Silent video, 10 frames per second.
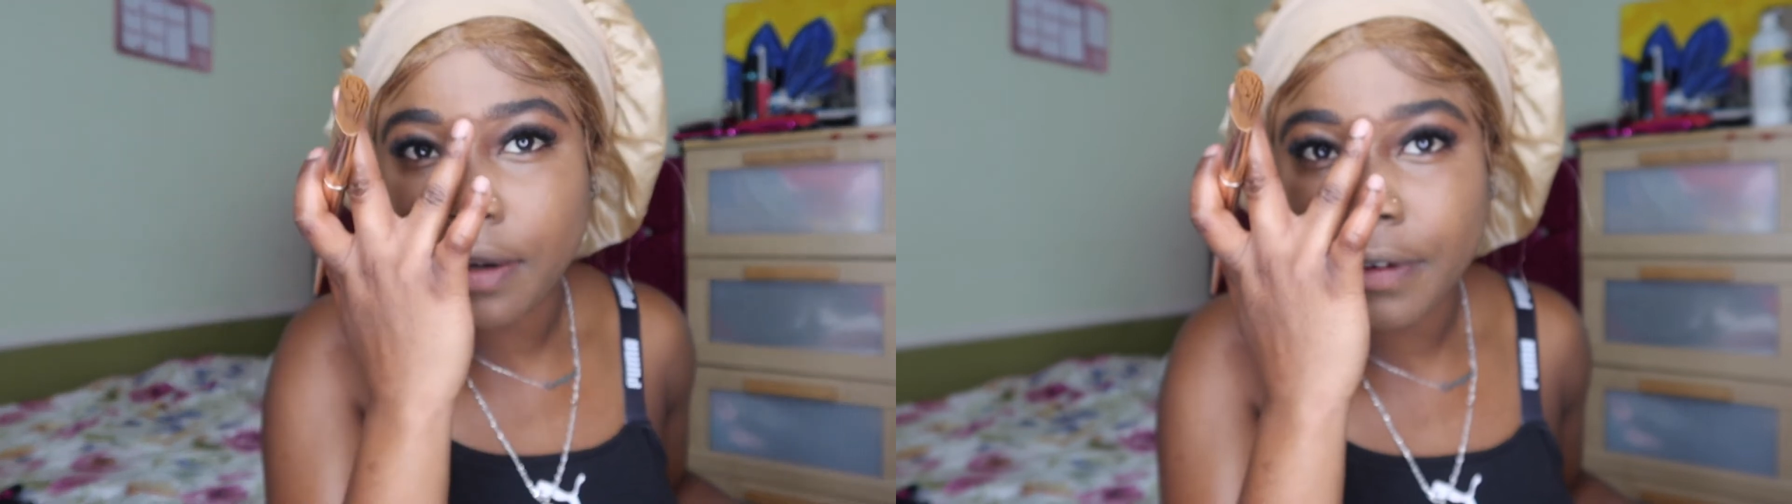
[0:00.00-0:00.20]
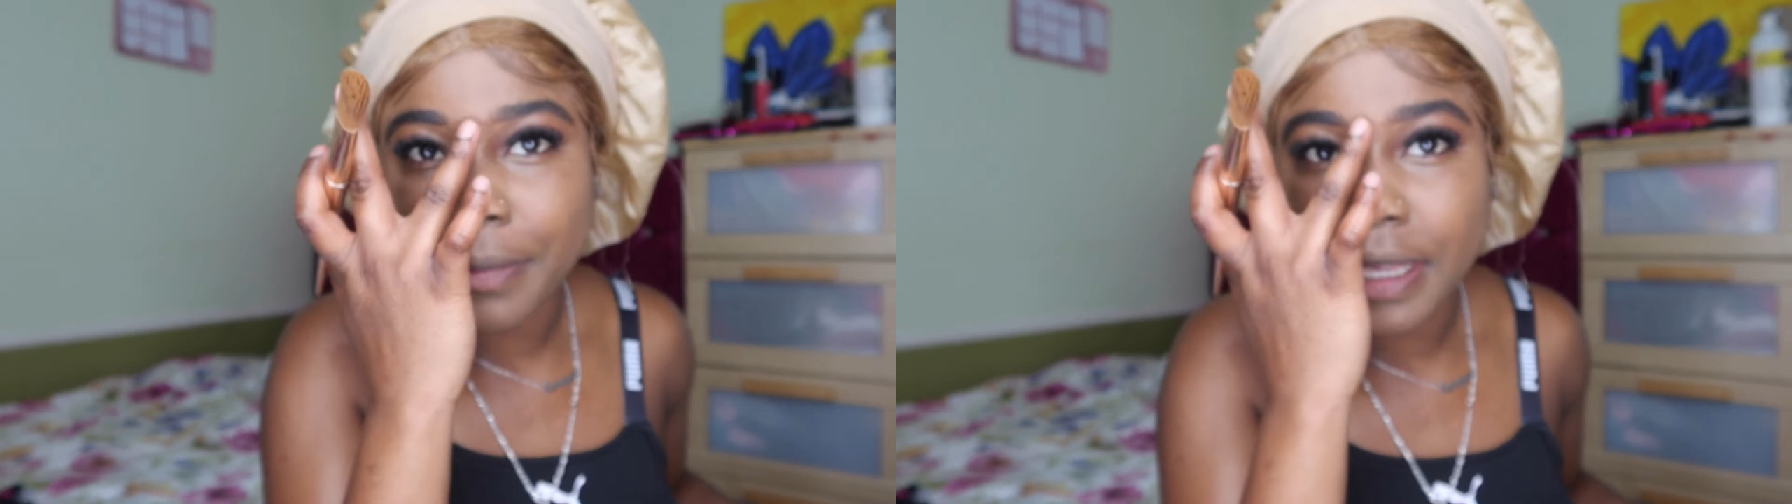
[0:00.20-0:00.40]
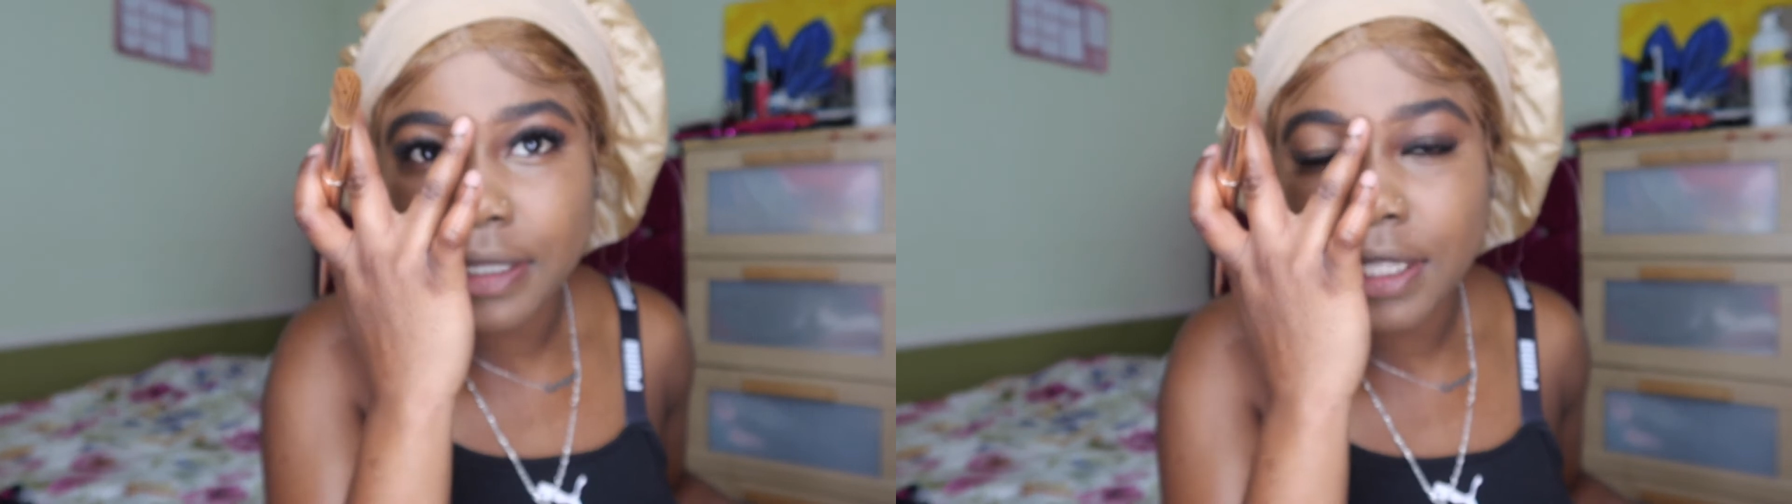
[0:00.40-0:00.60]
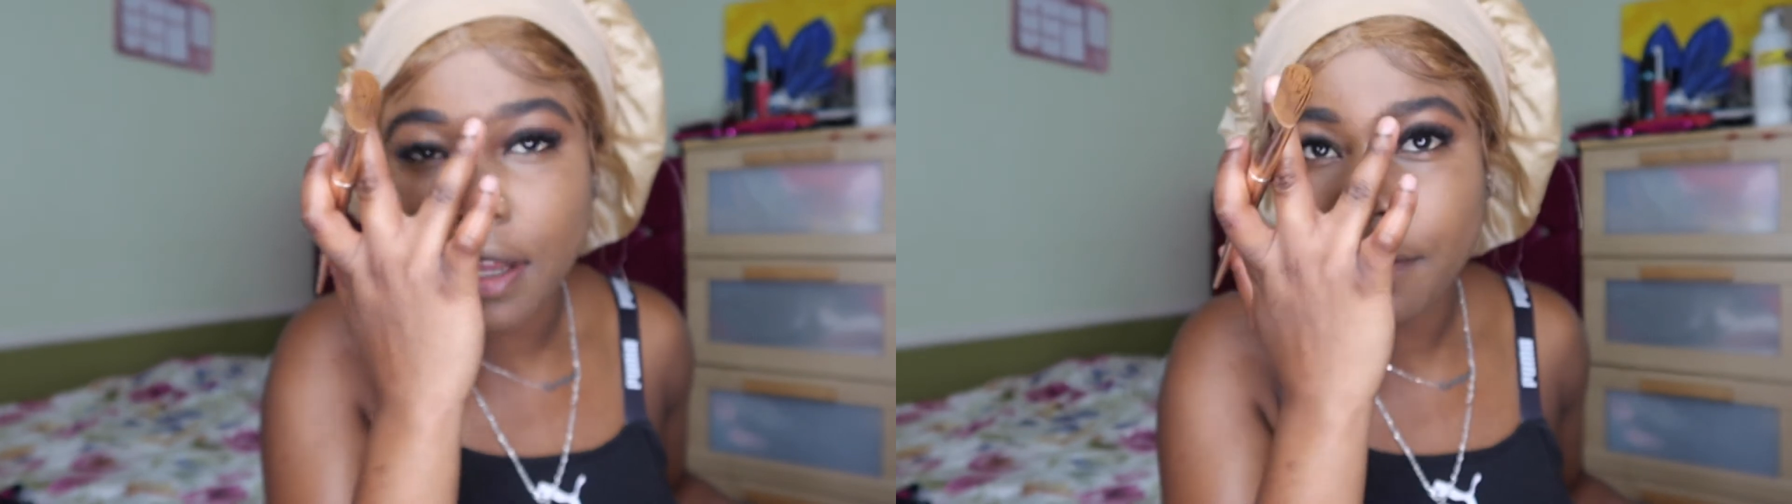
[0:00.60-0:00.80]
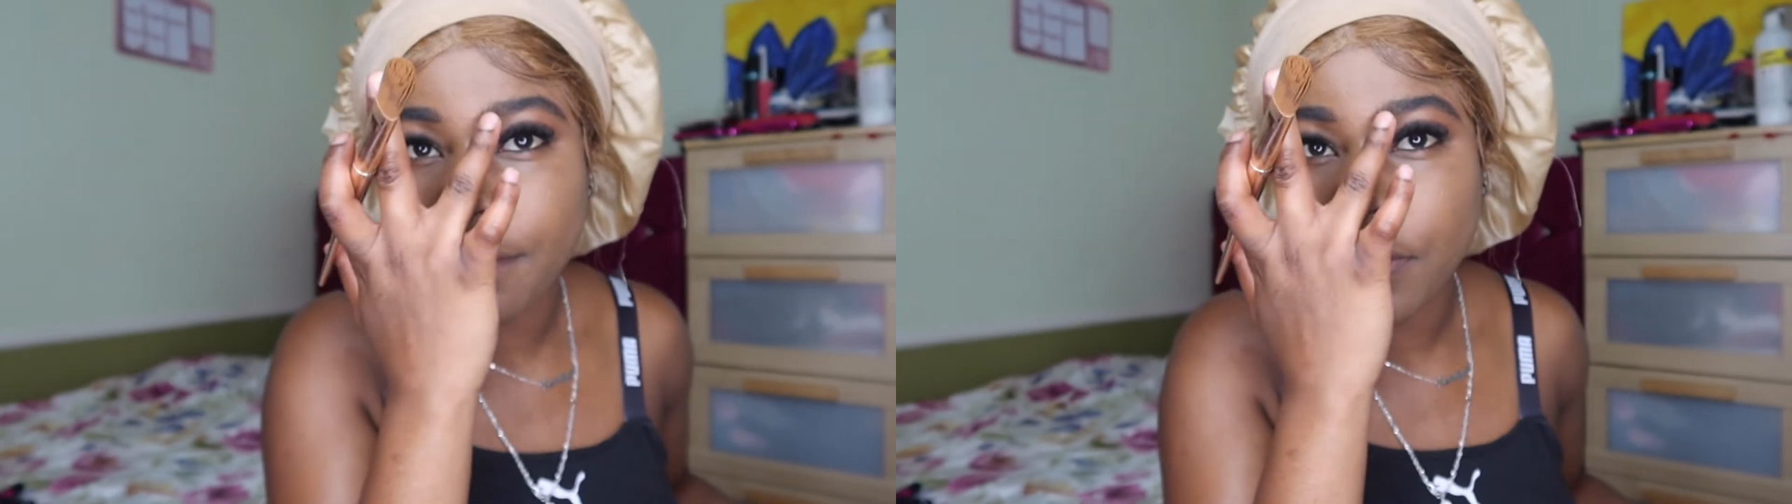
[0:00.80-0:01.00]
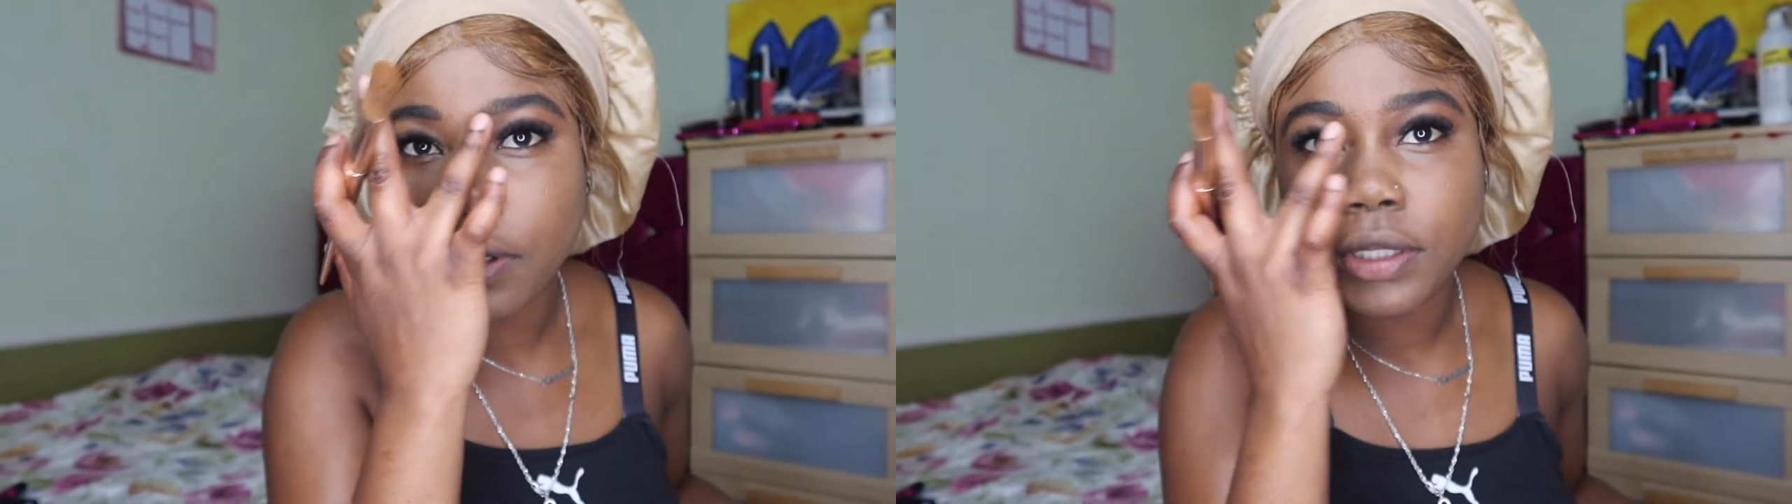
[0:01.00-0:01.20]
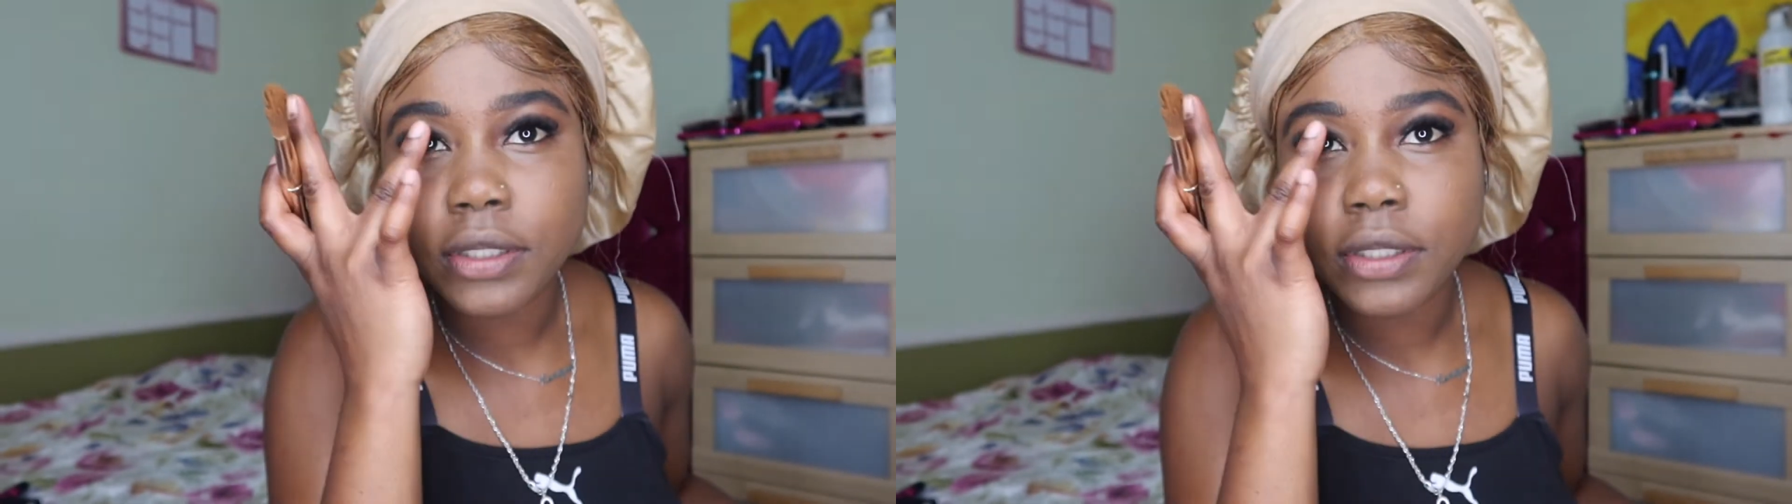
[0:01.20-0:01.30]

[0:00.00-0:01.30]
from the exact front.